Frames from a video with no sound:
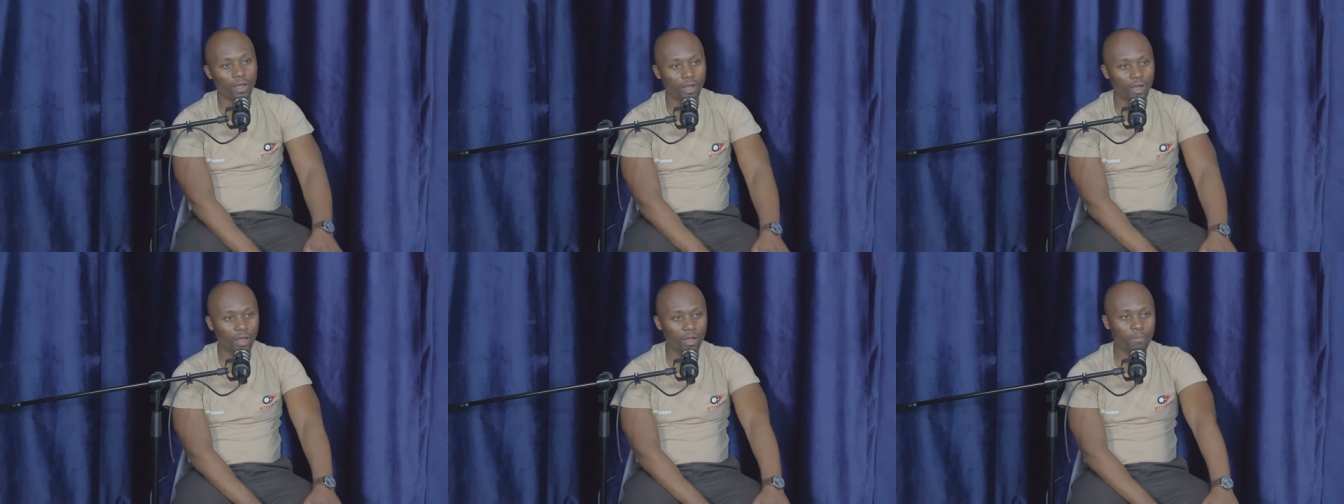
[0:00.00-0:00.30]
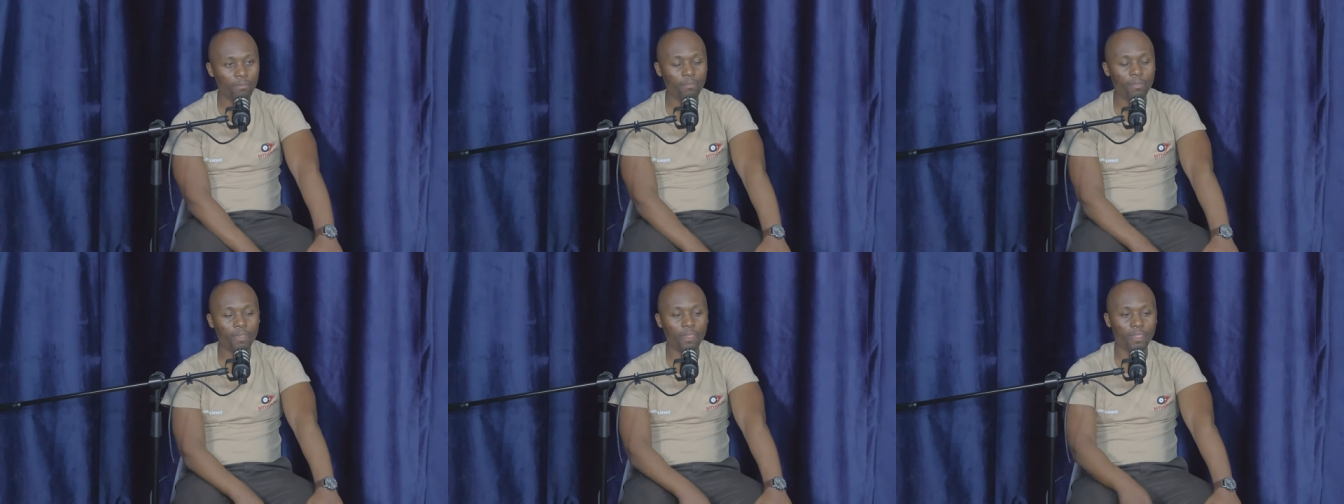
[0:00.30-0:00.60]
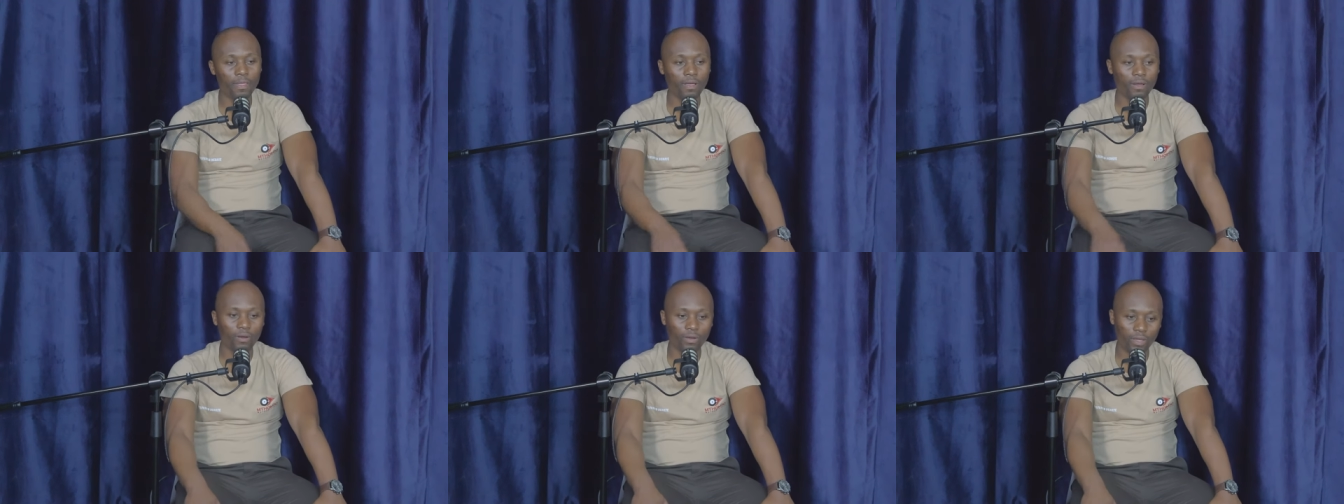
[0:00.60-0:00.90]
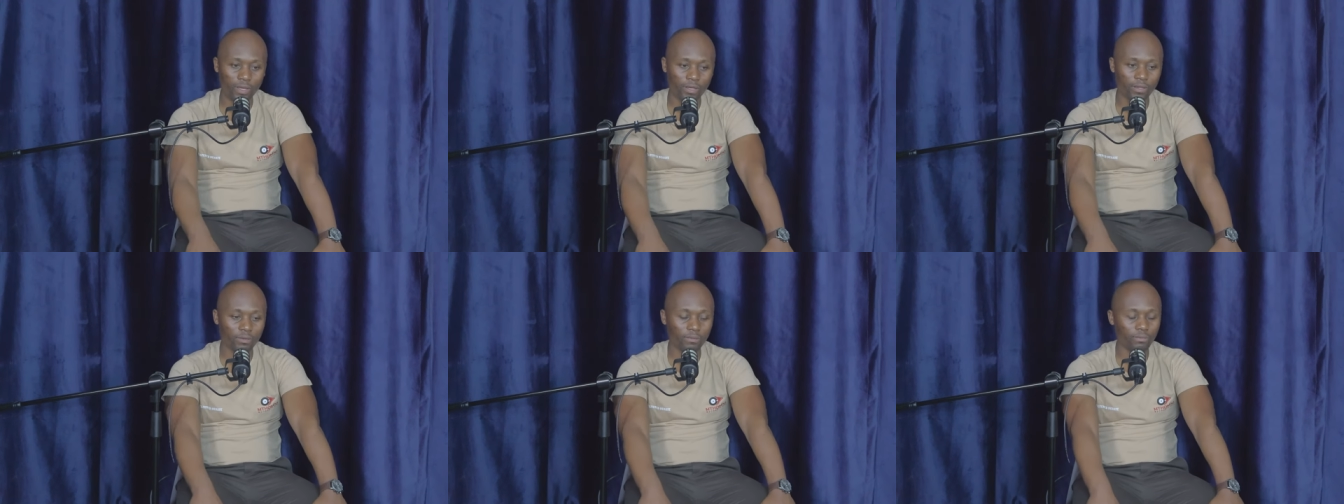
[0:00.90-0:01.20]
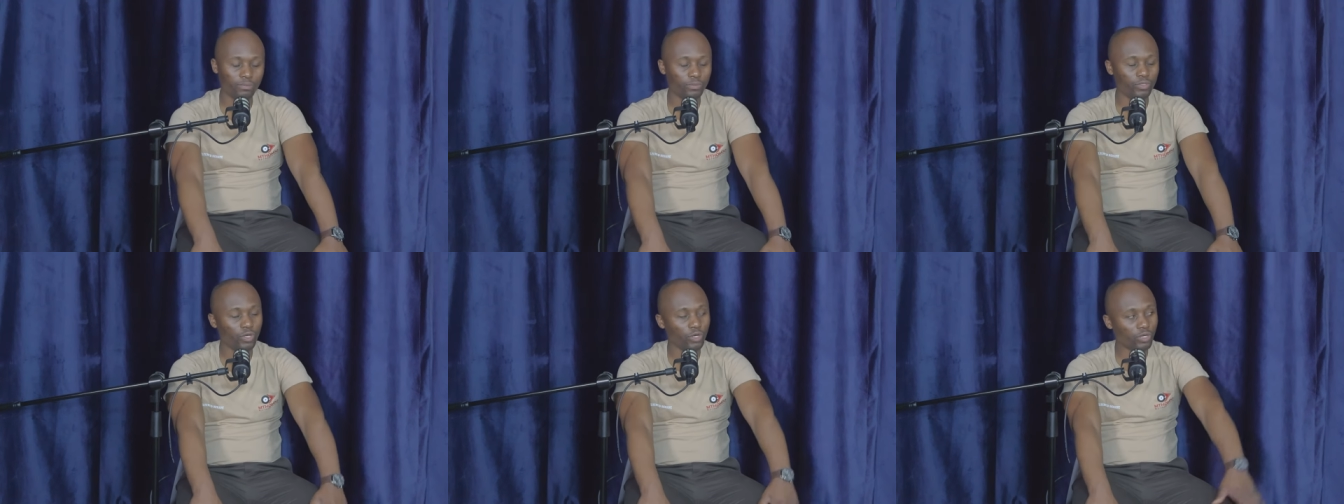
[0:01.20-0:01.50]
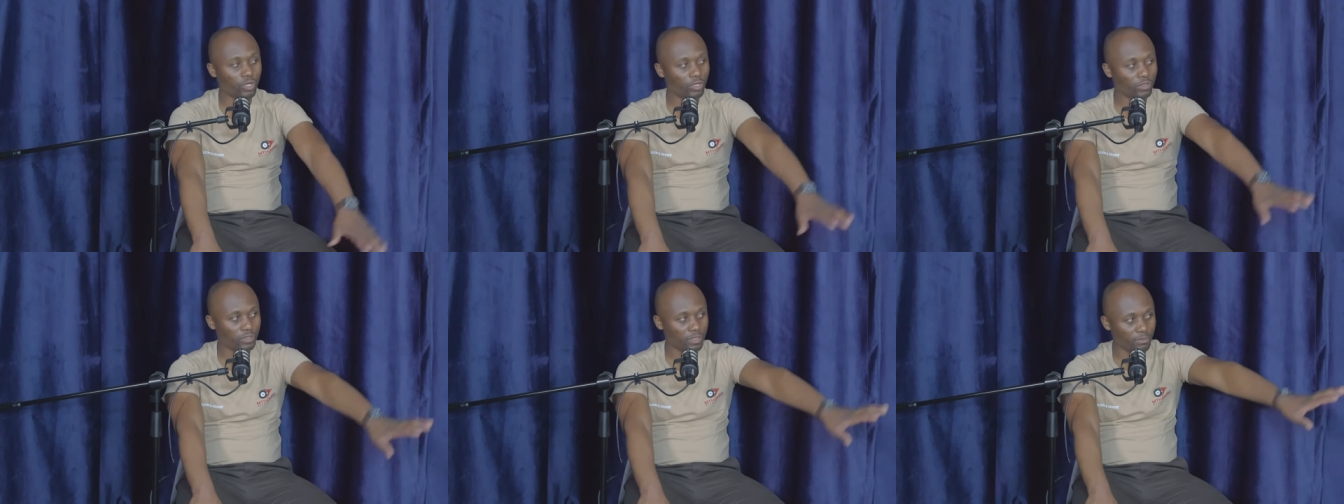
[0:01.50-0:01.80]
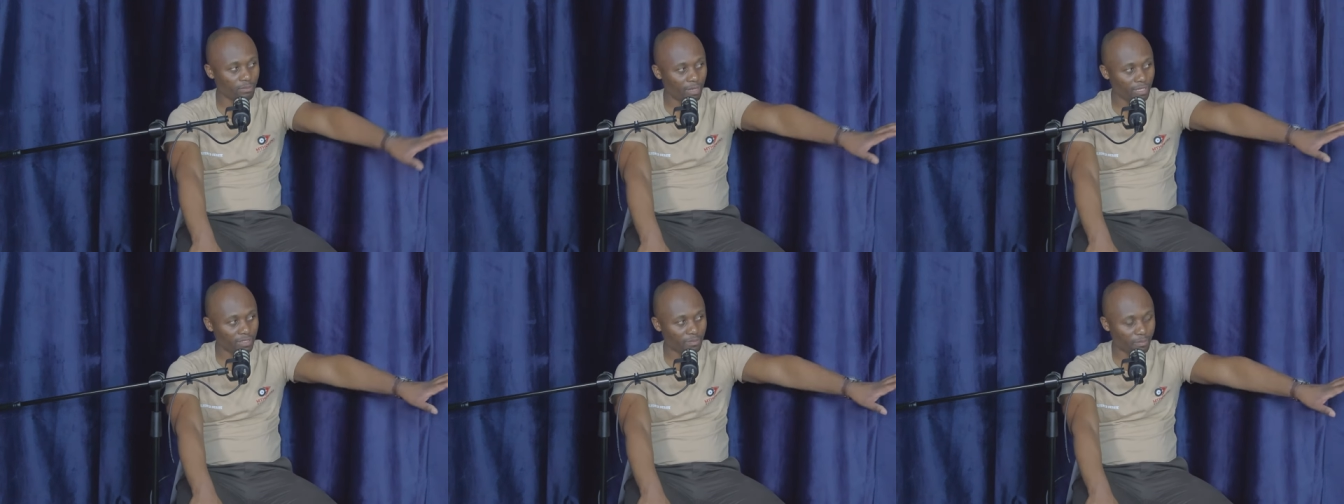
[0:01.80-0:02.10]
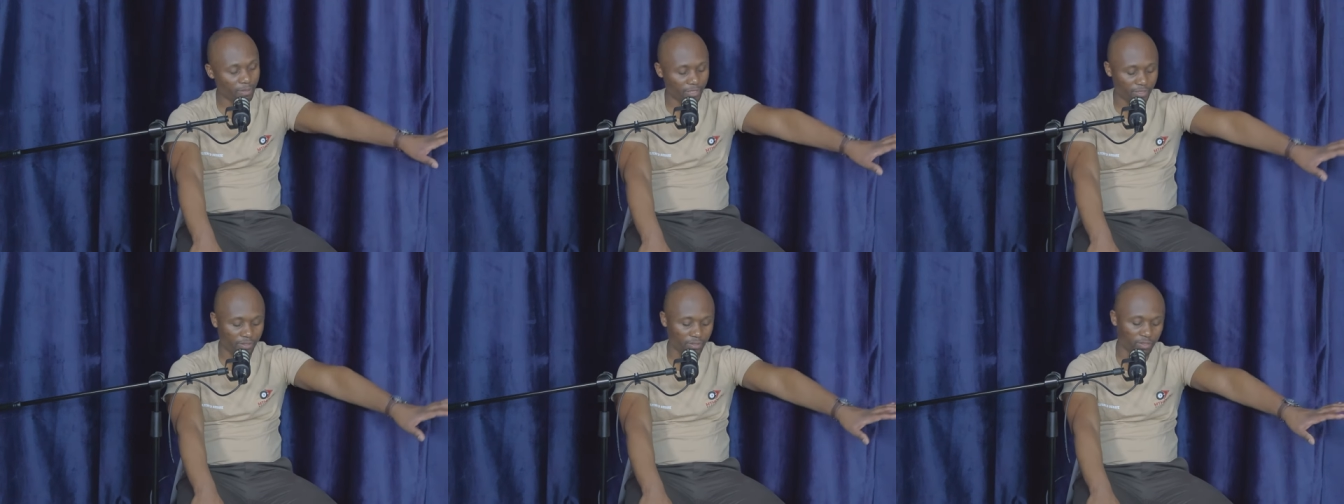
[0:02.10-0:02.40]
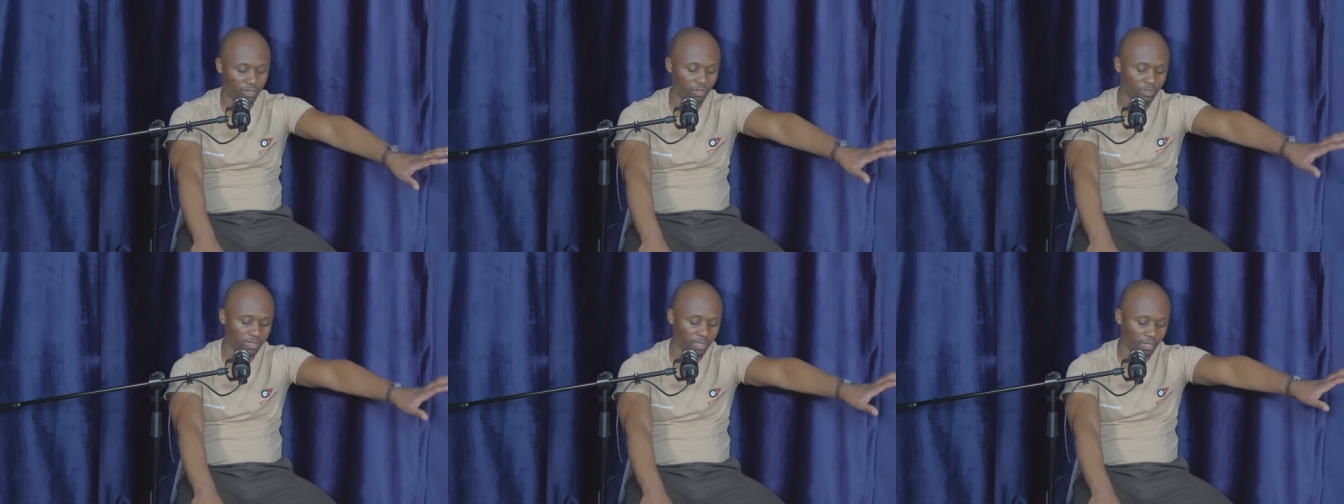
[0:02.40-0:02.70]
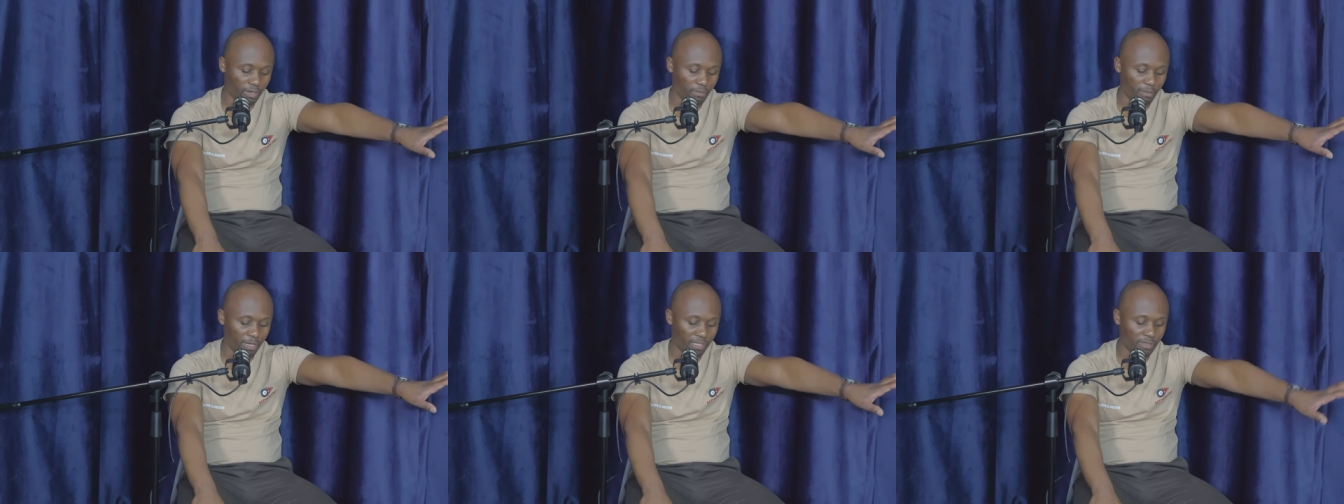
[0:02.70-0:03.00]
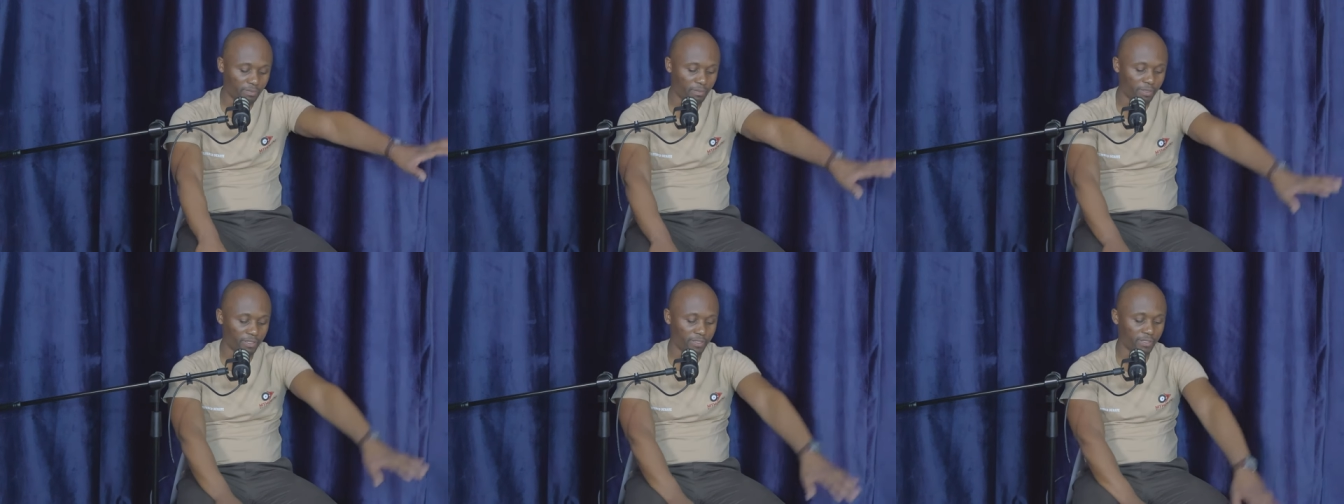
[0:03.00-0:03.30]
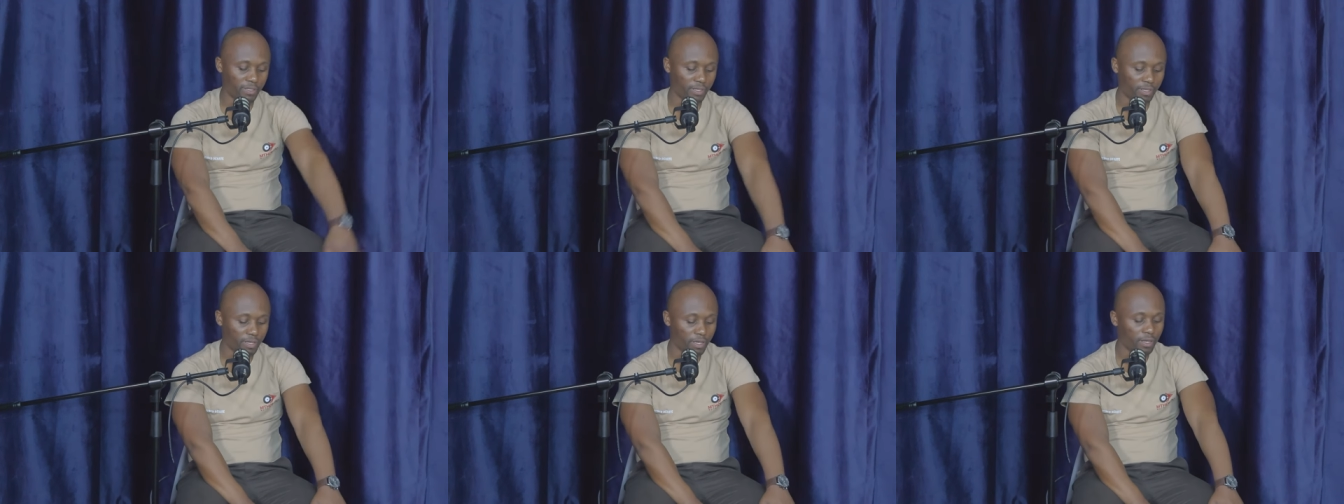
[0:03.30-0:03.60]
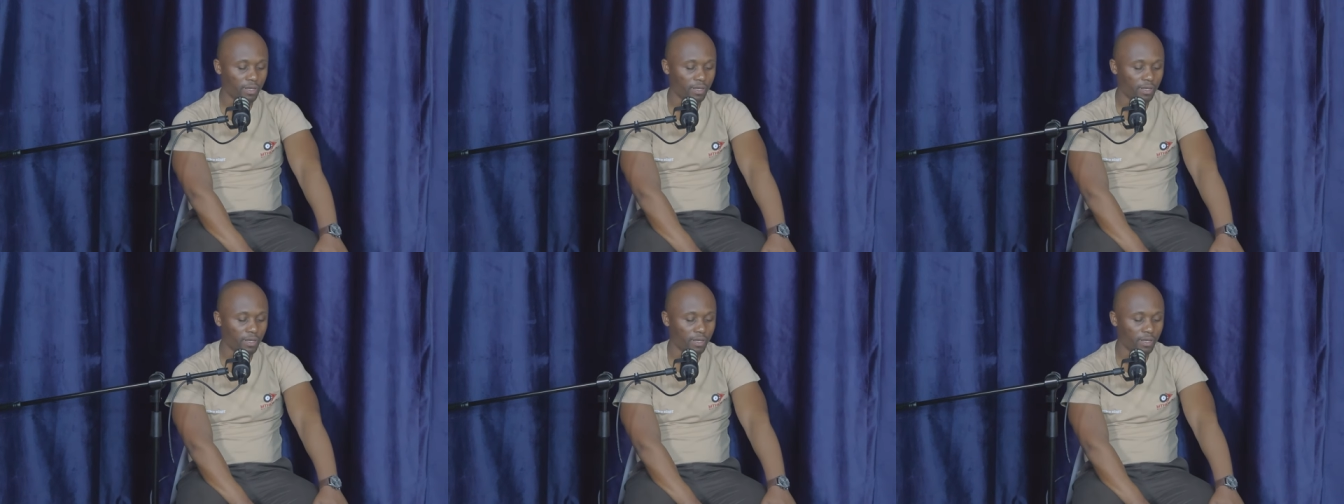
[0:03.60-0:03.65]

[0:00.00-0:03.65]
Um, okay, your closing remarks, please. Closing remarks, please.